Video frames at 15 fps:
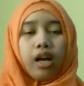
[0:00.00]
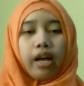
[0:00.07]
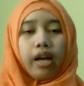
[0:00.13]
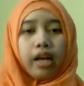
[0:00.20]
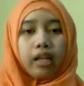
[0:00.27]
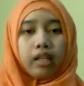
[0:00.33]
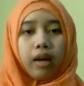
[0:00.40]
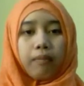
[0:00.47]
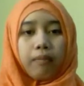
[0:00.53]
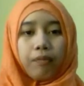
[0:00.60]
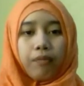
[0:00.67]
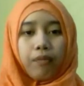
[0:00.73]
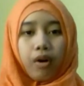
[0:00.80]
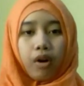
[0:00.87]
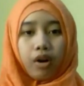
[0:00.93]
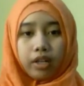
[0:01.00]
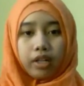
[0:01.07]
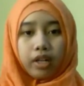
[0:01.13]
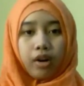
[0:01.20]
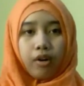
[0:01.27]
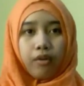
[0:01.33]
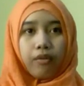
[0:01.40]
And number
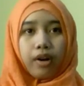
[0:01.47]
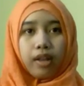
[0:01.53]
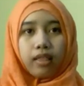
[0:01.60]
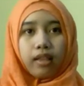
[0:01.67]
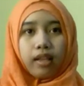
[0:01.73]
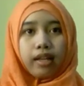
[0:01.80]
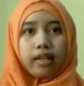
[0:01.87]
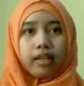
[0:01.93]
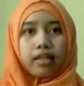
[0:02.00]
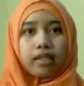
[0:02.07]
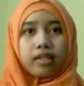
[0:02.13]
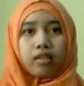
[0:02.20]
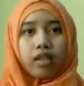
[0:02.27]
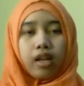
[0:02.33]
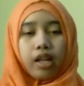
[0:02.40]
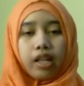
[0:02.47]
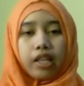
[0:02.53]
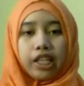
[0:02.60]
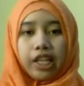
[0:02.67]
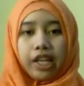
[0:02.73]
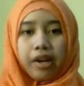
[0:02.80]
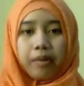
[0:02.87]
4, what is
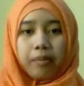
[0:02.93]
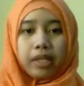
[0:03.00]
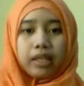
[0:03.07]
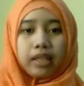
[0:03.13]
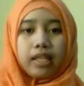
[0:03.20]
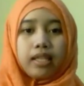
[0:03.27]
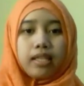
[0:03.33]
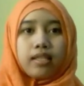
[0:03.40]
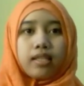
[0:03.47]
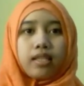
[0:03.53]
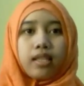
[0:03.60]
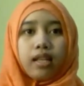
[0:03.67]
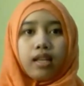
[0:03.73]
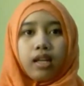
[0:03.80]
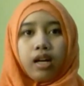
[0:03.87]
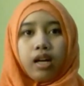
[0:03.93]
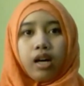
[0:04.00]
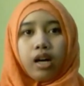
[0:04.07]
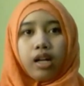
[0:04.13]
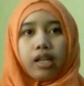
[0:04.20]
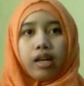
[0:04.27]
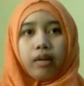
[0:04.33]
liabilities?
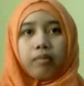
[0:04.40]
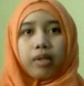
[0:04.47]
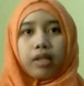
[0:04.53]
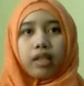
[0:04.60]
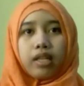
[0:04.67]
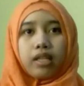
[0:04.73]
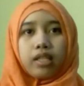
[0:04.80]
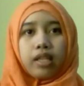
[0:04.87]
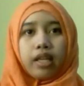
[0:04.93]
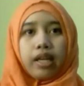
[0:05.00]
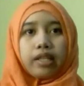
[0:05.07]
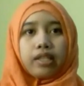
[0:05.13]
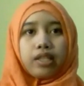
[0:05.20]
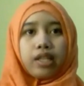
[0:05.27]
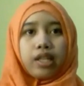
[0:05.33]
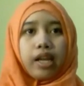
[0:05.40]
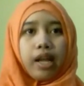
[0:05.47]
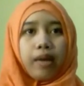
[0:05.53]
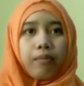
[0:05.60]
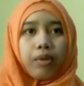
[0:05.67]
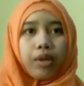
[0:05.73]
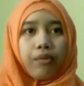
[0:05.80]
Liabilities is the
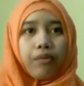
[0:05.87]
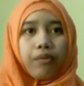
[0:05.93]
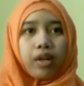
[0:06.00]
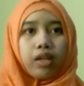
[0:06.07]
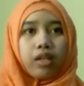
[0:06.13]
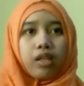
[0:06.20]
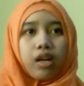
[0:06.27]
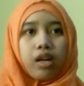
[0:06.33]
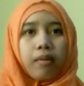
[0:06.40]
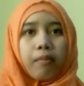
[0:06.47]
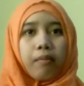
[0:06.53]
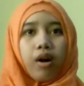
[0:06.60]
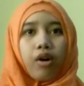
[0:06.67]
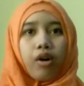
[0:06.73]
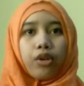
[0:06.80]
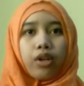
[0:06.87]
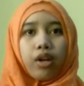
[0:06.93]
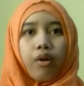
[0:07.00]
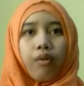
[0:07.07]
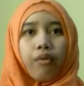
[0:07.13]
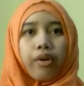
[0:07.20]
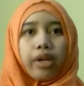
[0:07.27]
name given the amount
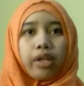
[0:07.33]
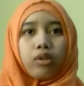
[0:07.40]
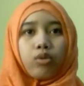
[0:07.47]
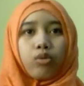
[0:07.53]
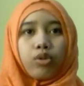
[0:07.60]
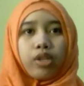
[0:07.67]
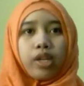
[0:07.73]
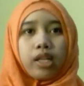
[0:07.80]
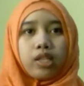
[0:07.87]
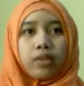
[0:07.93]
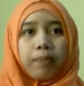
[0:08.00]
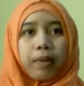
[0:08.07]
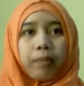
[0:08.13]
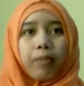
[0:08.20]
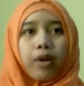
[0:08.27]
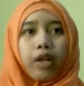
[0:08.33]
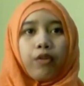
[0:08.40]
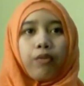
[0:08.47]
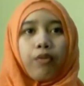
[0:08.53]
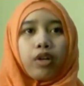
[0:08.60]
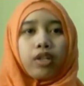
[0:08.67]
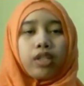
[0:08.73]
owing to these people
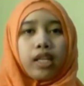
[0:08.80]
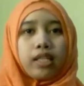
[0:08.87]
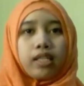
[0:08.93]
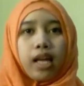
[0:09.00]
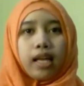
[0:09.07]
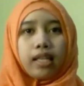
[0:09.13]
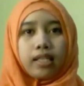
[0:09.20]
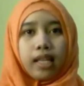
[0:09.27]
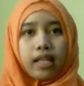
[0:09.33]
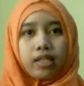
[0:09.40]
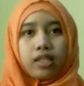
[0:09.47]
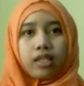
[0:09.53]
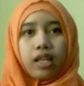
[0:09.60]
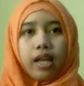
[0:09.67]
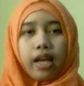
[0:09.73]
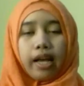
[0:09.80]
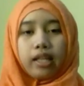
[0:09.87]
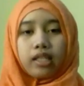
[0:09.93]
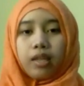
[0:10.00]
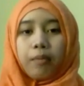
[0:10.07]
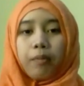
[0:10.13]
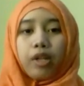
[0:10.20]
for these assets.
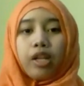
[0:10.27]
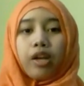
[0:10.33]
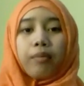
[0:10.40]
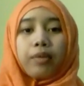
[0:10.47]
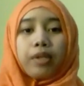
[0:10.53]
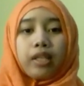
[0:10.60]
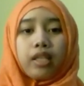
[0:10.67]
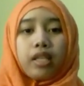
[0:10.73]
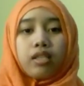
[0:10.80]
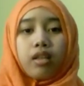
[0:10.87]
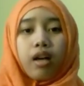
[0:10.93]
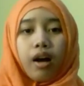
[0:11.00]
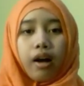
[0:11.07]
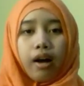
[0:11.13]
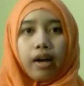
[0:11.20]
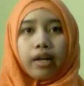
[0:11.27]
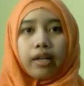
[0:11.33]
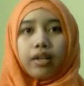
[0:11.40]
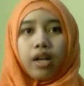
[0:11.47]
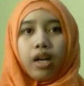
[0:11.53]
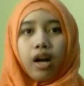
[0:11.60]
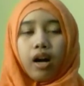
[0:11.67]
Example liabilities are
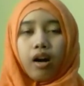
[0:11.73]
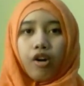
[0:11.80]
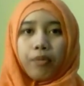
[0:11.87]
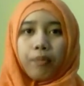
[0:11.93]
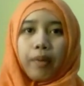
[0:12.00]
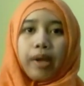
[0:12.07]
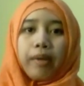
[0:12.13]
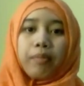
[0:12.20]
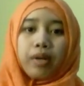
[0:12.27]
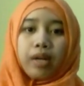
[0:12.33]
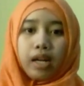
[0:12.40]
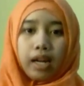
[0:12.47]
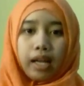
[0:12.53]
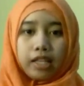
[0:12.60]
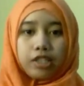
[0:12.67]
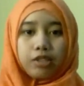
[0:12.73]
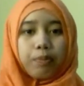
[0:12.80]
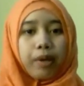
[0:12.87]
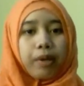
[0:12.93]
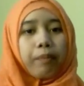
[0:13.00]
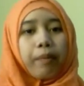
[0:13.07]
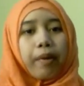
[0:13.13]
account payable,
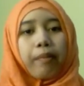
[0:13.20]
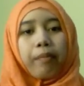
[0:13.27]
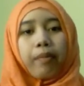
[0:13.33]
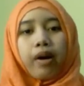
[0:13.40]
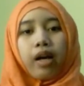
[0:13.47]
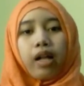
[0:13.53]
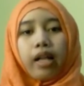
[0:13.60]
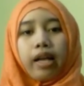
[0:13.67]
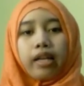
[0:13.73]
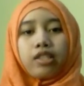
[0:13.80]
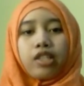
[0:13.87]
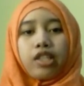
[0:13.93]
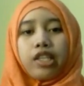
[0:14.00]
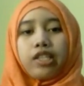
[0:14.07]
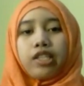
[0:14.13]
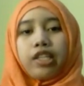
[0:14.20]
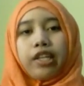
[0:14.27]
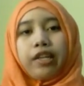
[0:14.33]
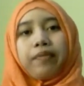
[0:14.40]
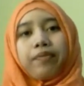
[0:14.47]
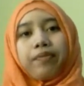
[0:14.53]
expense payable, XDC.